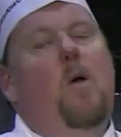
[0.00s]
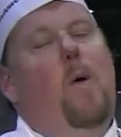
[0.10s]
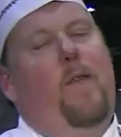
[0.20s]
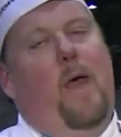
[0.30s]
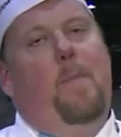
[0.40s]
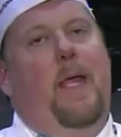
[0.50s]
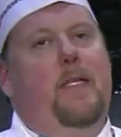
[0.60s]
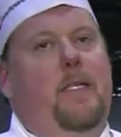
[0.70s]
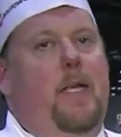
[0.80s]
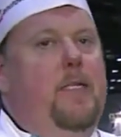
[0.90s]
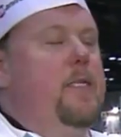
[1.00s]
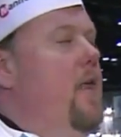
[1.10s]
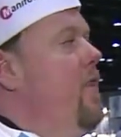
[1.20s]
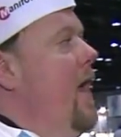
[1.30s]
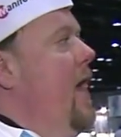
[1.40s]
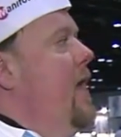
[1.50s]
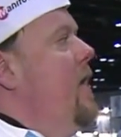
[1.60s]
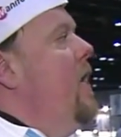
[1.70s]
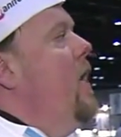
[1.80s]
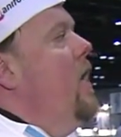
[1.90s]
What that means is that
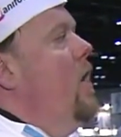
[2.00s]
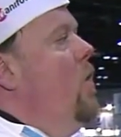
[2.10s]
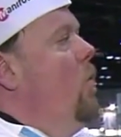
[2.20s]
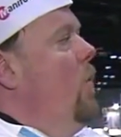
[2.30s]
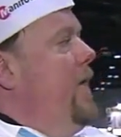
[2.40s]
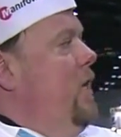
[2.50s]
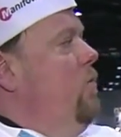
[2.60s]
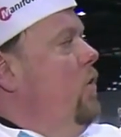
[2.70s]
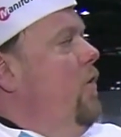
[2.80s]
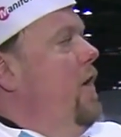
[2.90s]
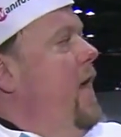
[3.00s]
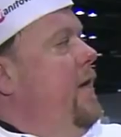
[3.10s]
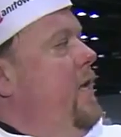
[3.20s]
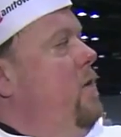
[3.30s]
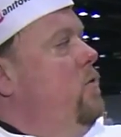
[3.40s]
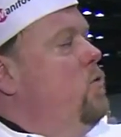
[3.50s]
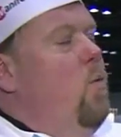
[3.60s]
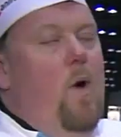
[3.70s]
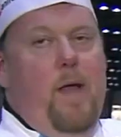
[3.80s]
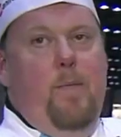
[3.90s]
when you learn how to use
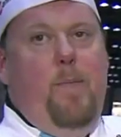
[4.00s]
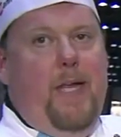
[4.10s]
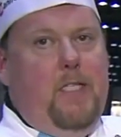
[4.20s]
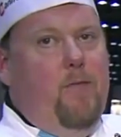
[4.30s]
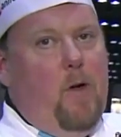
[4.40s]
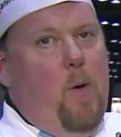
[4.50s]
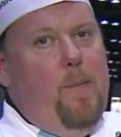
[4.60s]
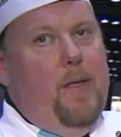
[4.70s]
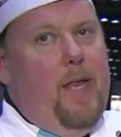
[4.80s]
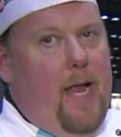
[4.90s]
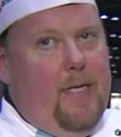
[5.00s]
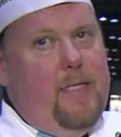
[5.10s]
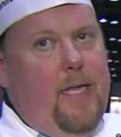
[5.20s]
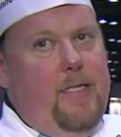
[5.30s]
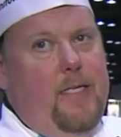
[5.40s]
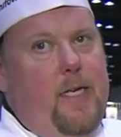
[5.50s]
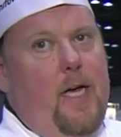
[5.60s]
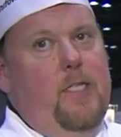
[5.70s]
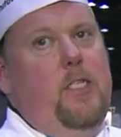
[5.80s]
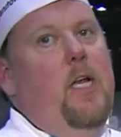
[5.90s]
one piece of equipment that has the Easy
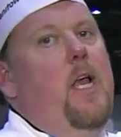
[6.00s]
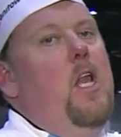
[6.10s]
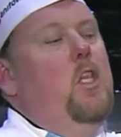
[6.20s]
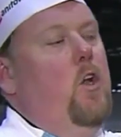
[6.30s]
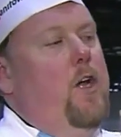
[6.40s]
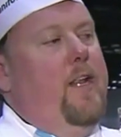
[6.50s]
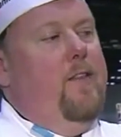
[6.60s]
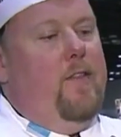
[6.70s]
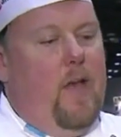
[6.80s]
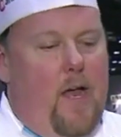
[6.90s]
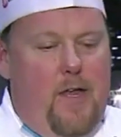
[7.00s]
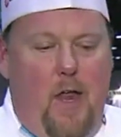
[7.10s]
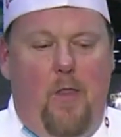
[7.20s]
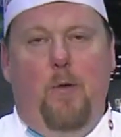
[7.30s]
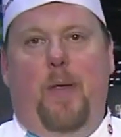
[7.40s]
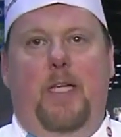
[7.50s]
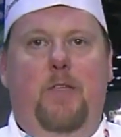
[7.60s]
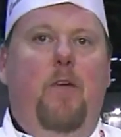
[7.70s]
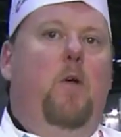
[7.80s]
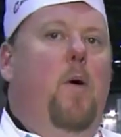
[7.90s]
Touch, learning another
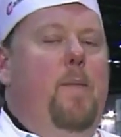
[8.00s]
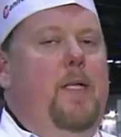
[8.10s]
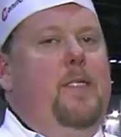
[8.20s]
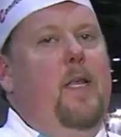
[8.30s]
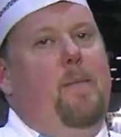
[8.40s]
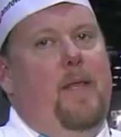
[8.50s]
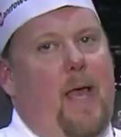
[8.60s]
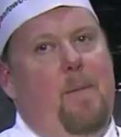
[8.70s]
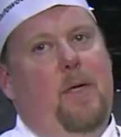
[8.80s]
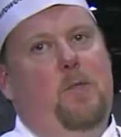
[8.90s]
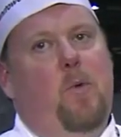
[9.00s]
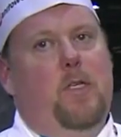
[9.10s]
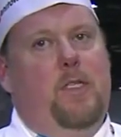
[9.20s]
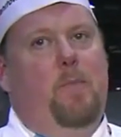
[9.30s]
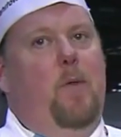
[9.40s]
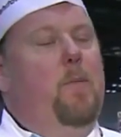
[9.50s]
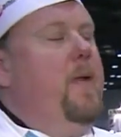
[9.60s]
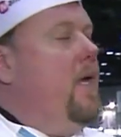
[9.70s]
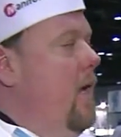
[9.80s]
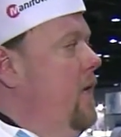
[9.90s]
piece of equipment is going to be that much more simple
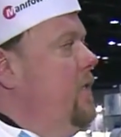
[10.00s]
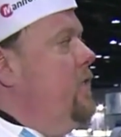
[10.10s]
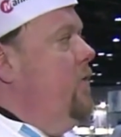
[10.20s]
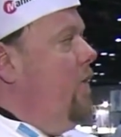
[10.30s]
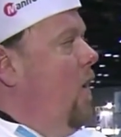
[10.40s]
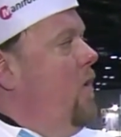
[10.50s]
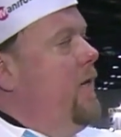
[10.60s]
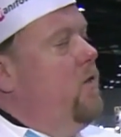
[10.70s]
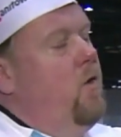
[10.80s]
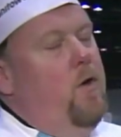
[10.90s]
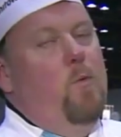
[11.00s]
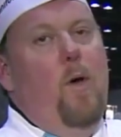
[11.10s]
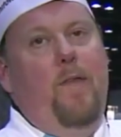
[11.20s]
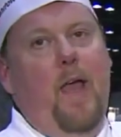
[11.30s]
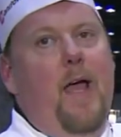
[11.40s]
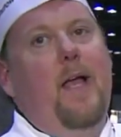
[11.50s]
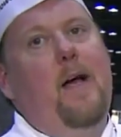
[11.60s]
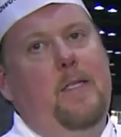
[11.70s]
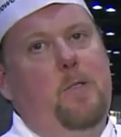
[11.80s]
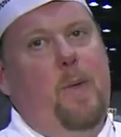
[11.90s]
because you've already learned what the
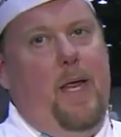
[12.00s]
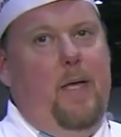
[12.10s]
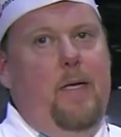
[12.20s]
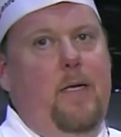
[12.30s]
icons mean.